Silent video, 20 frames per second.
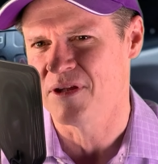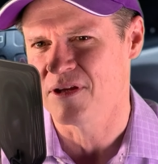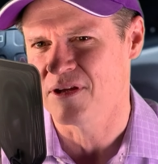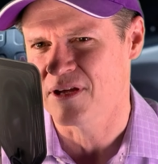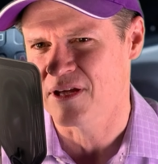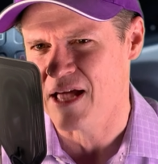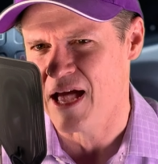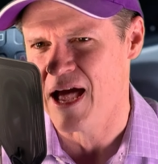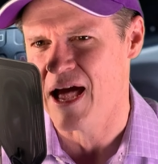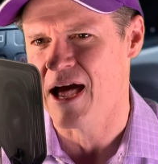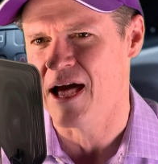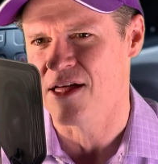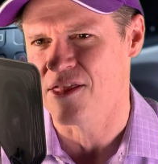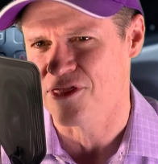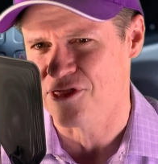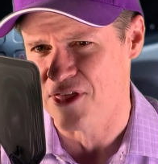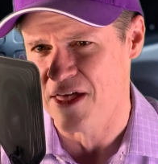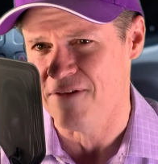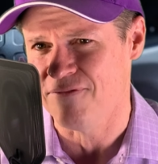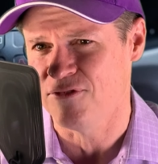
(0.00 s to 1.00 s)
car
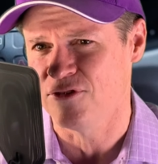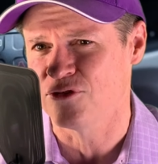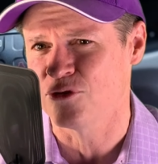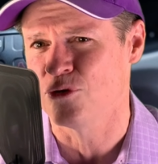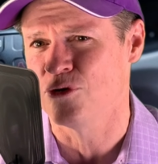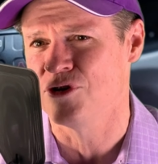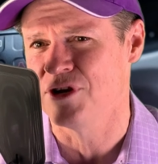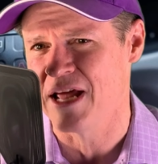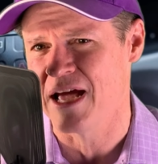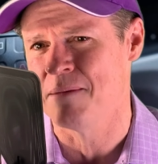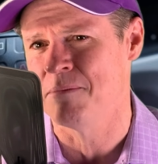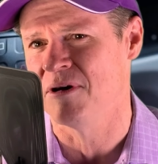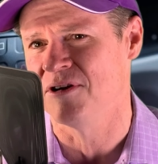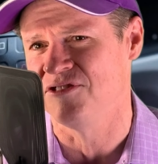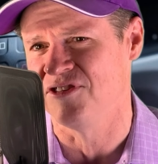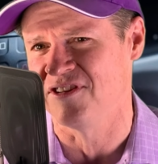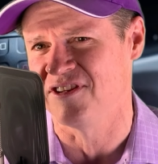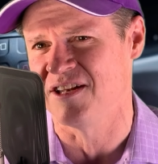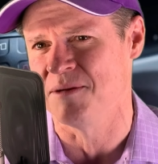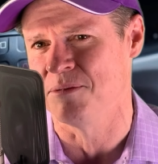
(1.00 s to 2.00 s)
theft has gone down by
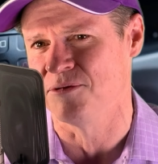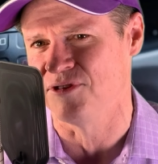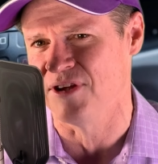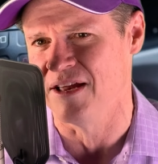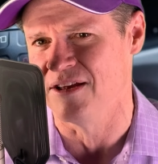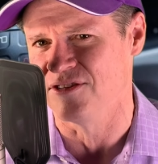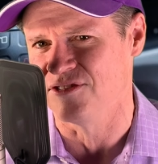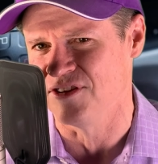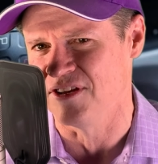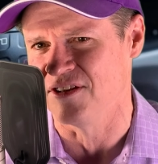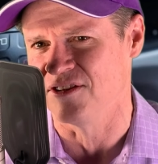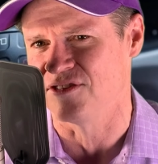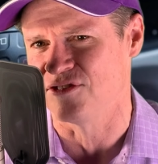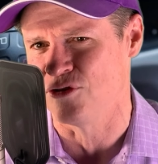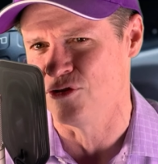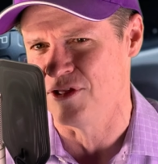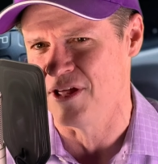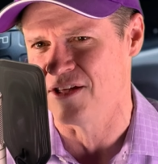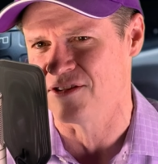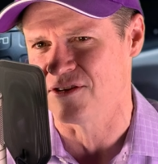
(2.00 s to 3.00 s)
60% since
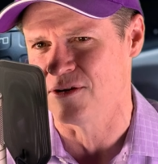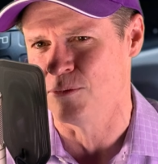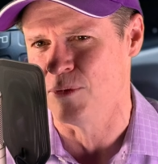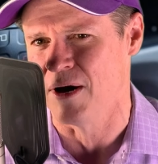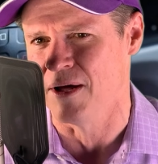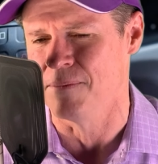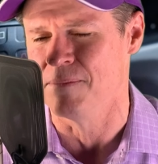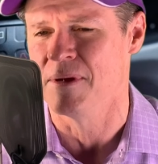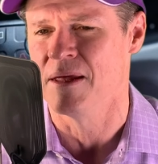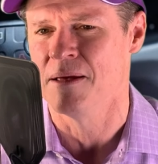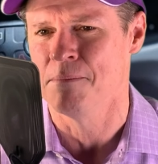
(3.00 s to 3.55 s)
2001.